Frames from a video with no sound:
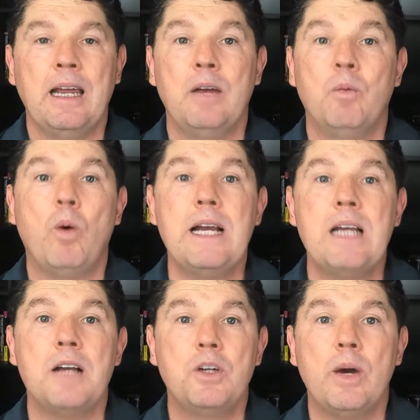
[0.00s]
And why
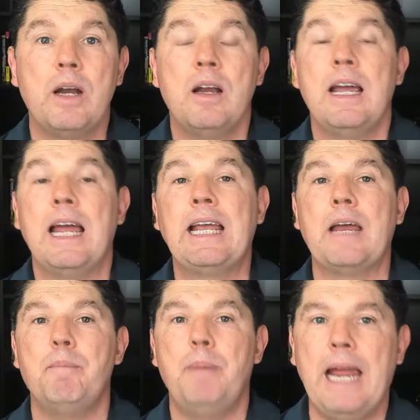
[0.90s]
not do it and
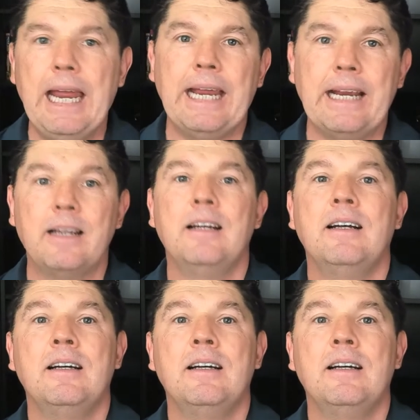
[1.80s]
get paid